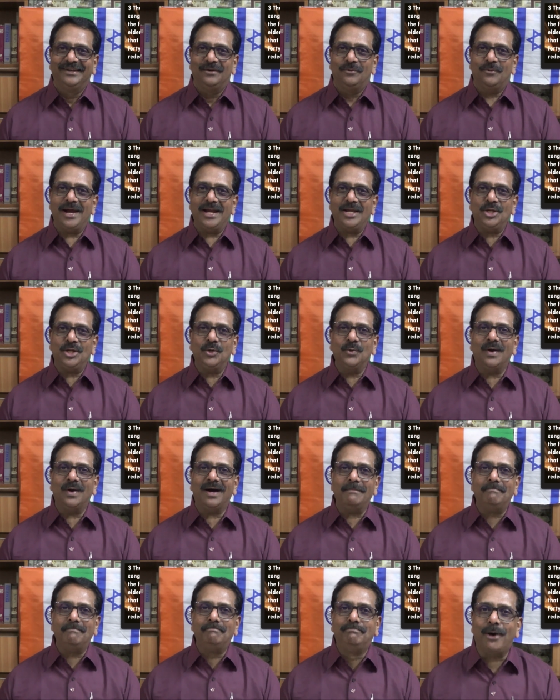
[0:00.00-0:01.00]
When you
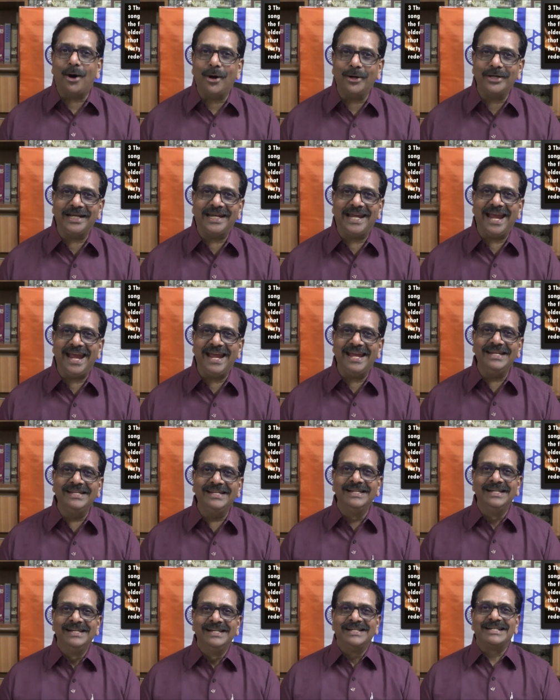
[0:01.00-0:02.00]
are born
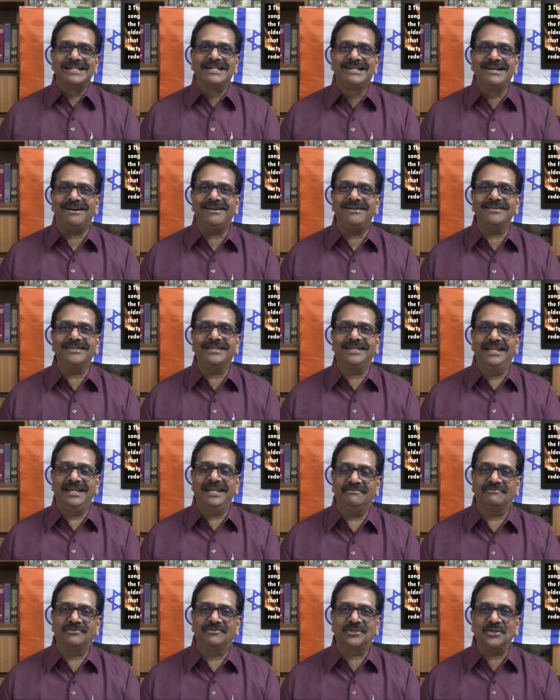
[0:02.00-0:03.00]
again, God
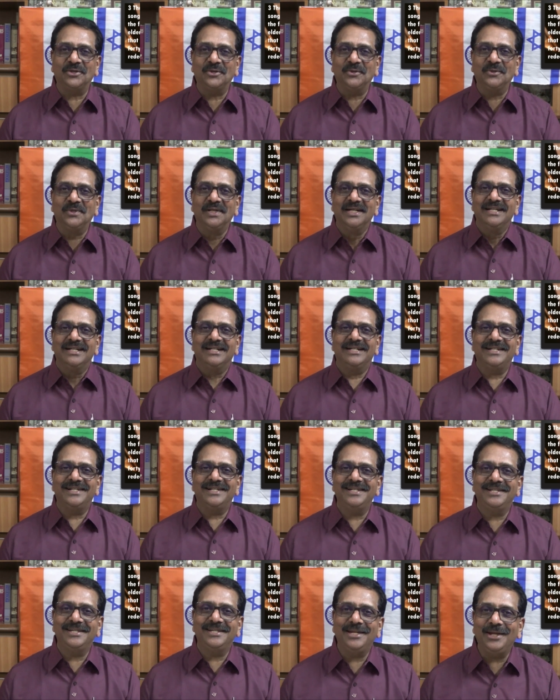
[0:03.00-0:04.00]
gives you
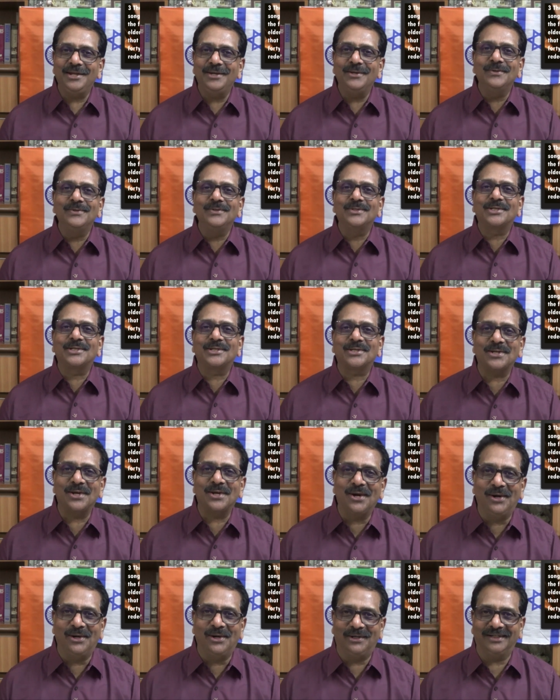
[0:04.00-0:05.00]
a new
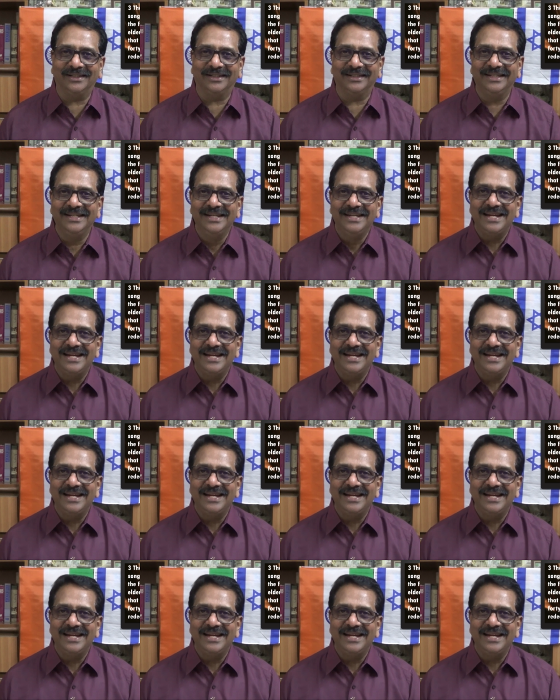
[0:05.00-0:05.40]
song.